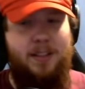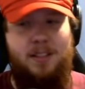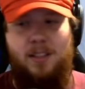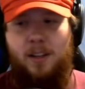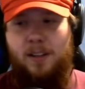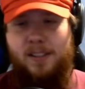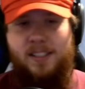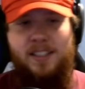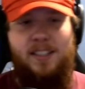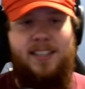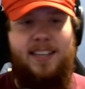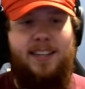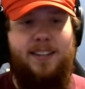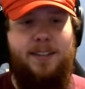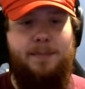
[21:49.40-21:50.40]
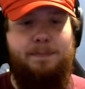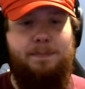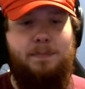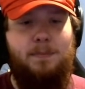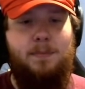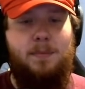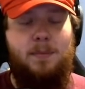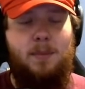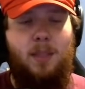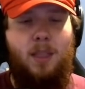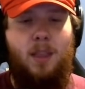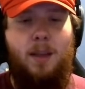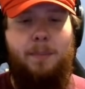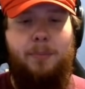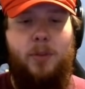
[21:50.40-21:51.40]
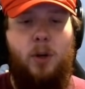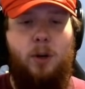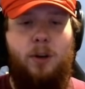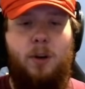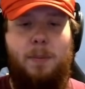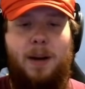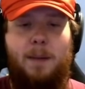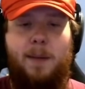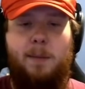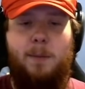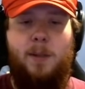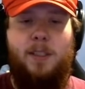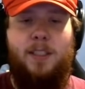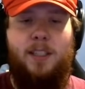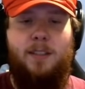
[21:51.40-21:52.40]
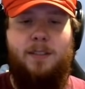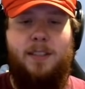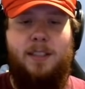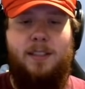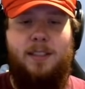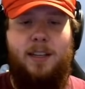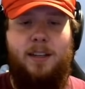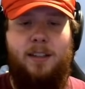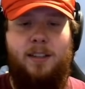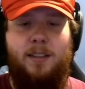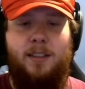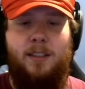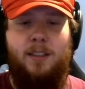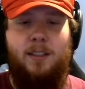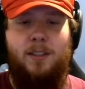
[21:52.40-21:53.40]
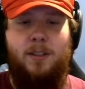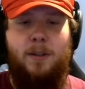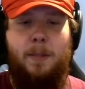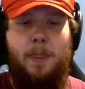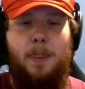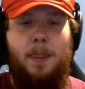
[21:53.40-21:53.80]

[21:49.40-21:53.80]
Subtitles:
Stars inside. Don't go bombing bookshelves. That's not a good thing to do.